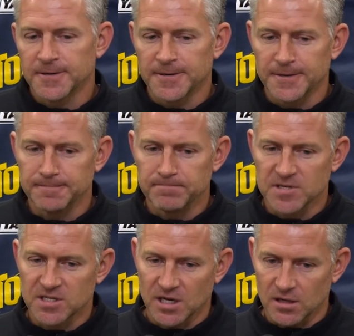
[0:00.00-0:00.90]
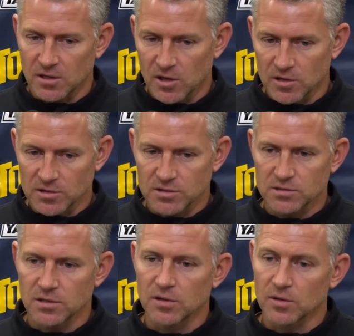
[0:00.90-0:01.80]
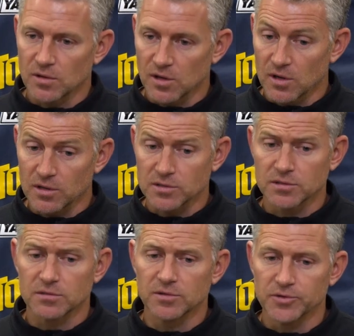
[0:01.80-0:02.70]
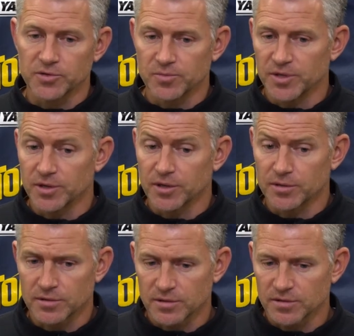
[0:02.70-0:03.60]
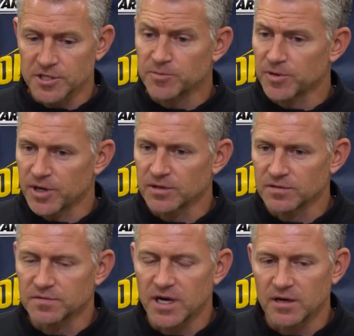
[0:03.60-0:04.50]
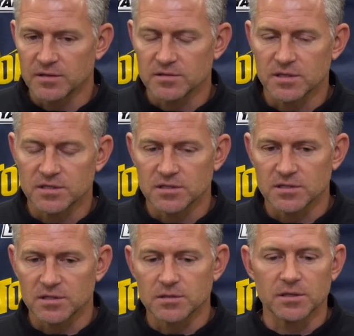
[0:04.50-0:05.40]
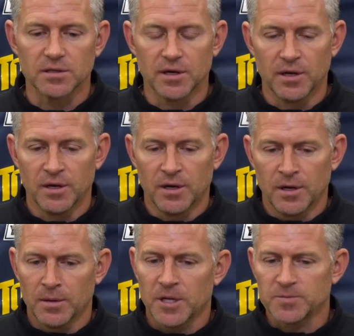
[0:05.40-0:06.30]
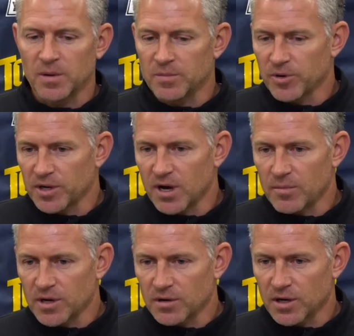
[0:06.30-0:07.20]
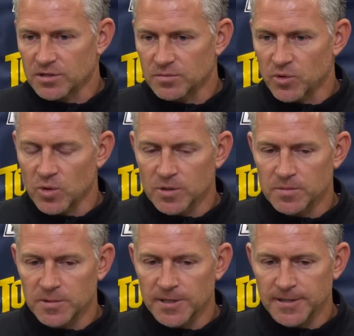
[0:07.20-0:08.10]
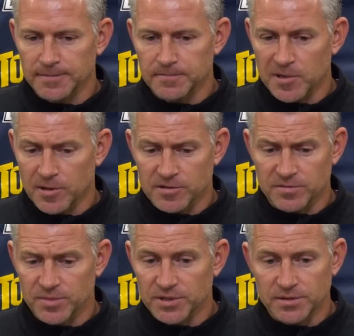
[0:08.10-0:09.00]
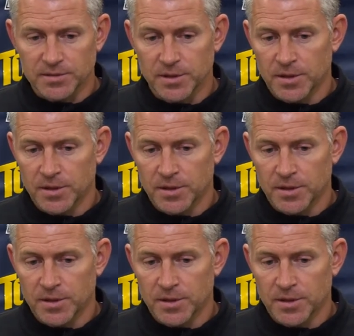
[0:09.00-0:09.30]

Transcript: Um, the second longs, the third and longs, those will be our, our least productive down in distances, and that's probably pretty common across the board. Um, but ours have been,